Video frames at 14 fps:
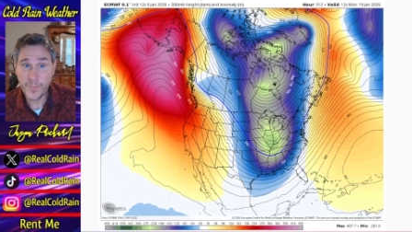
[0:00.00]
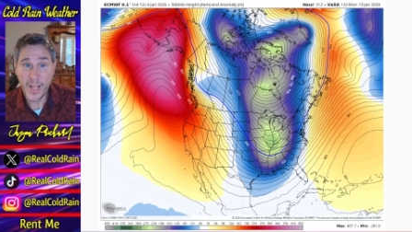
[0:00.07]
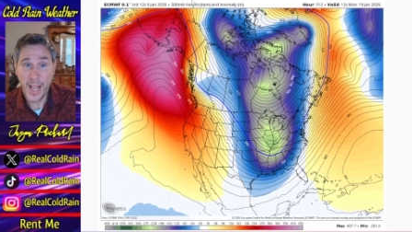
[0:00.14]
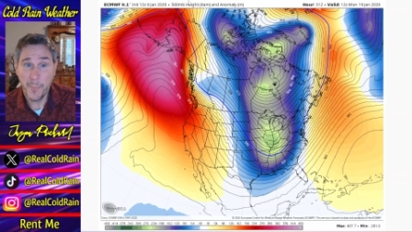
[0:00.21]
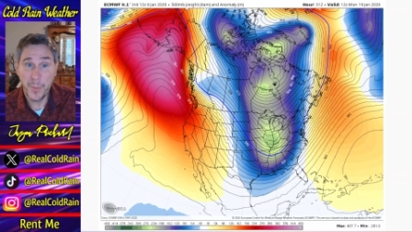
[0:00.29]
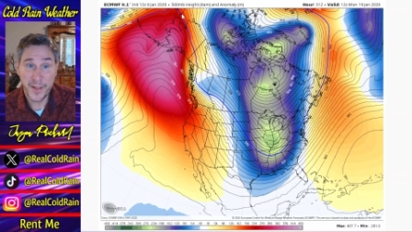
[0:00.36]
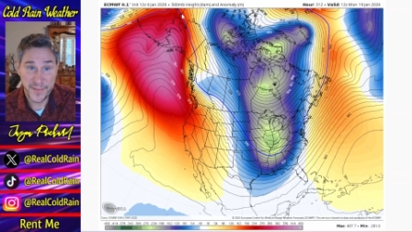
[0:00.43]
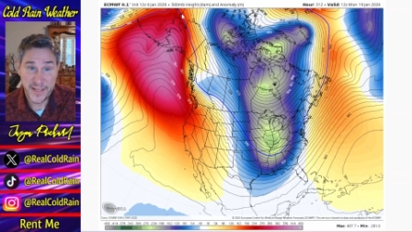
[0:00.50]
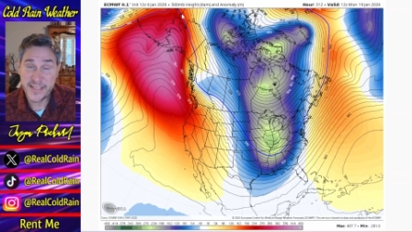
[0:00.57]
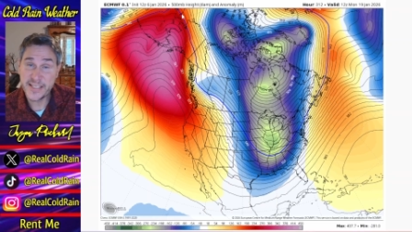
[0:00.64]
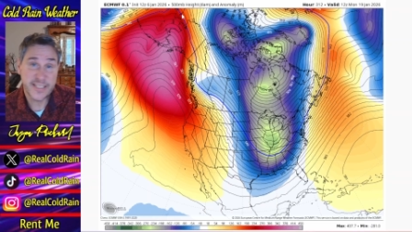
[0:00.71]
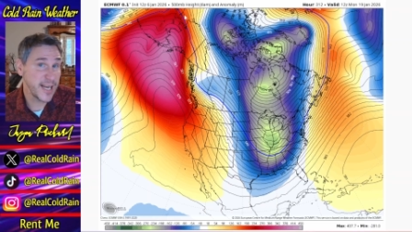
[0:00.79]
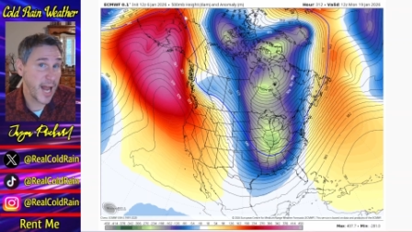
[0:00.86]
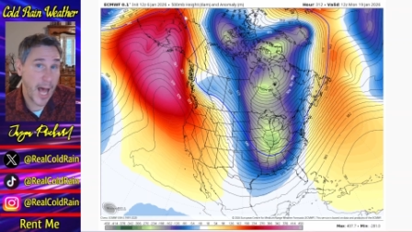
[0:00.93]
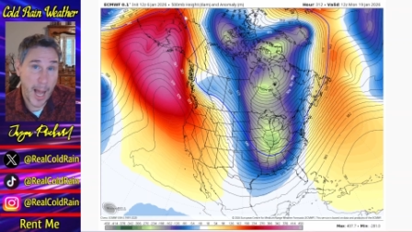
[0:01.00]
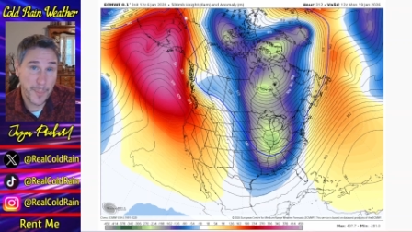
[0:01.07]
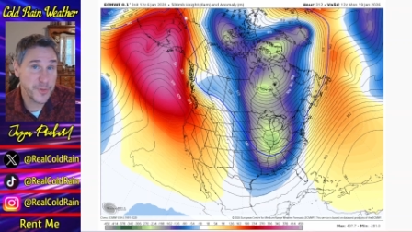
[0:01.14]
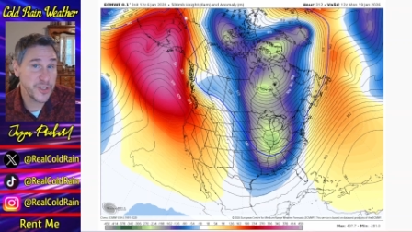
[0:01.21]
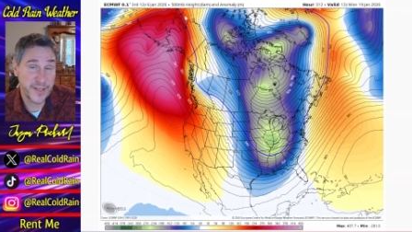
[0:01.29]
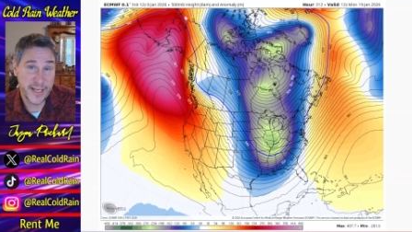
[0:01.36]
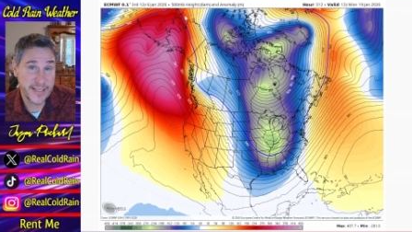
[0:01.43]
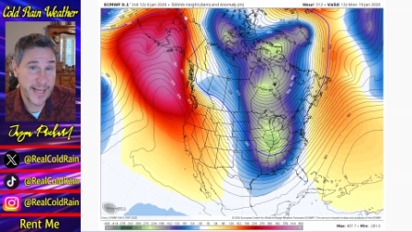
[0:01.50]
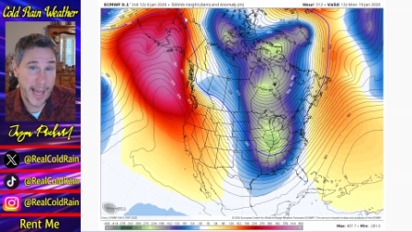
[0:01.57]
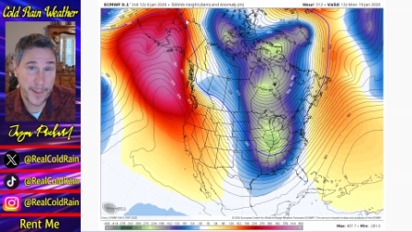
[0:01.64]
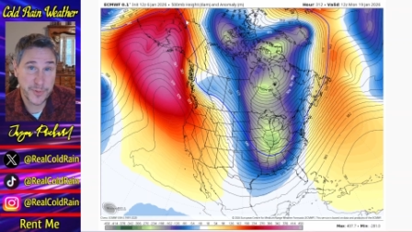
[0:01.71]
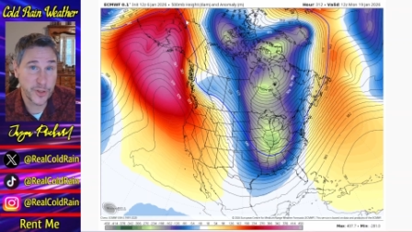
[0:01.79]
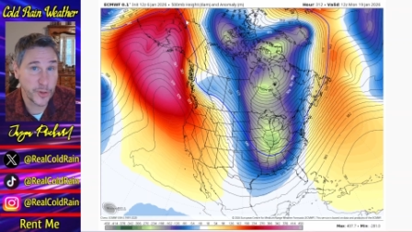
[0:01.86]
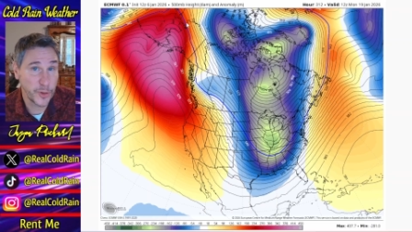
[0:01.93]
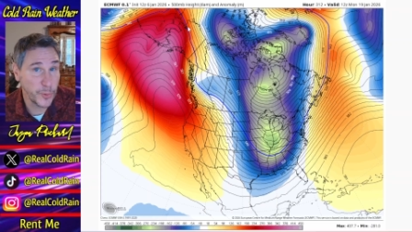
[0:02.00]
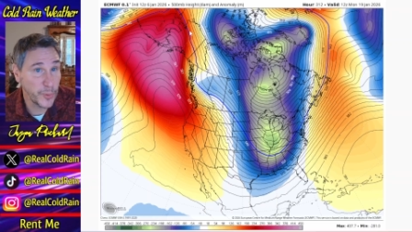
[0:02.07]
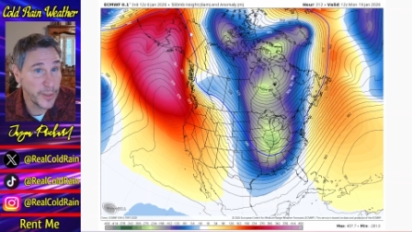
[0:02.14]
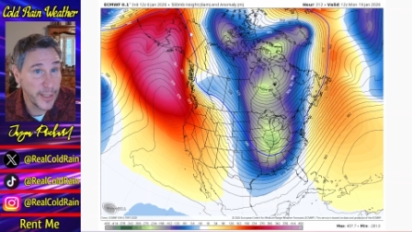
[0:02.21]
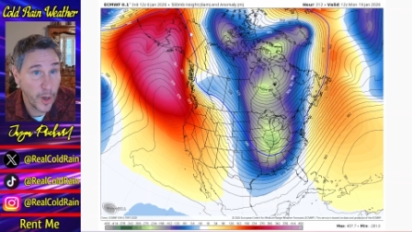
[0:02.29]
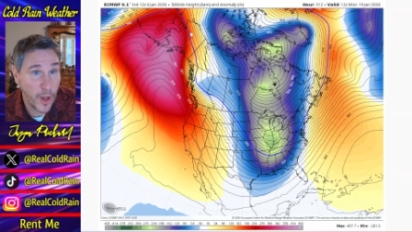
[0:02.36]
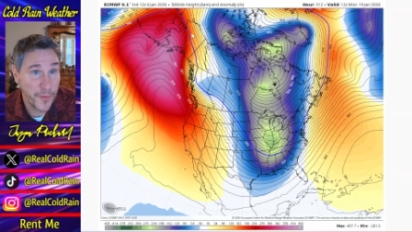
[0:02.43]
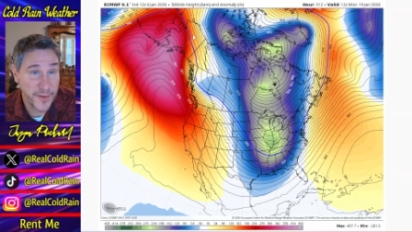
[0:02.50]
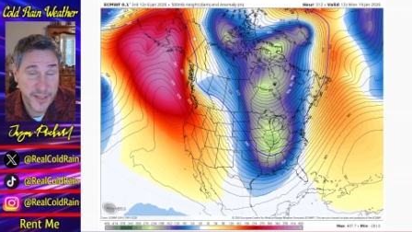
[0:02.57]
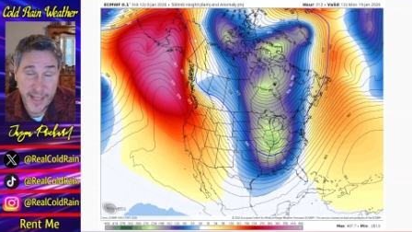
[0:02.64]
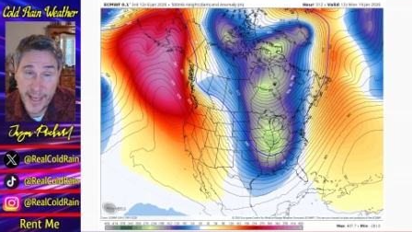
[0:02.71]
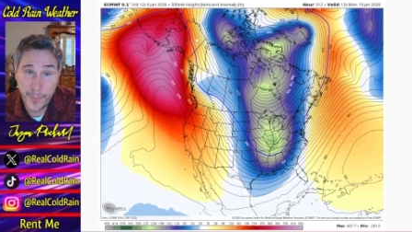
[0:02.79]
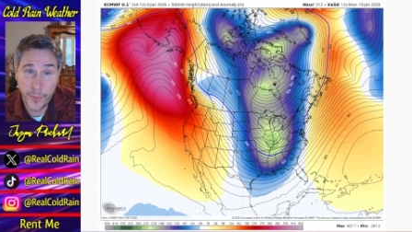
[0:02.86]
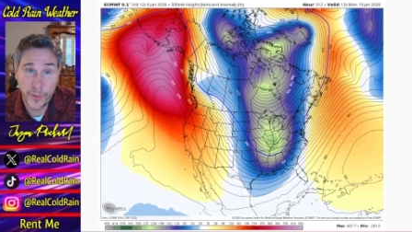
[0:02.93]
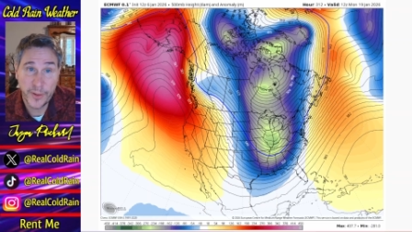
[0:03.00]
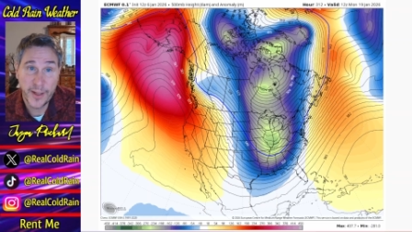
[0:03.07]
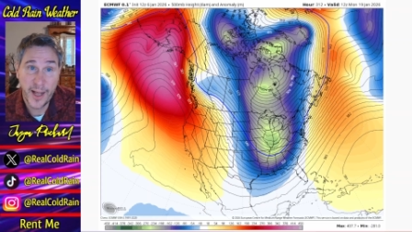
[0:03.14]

But this is an option that's absolutely on the table.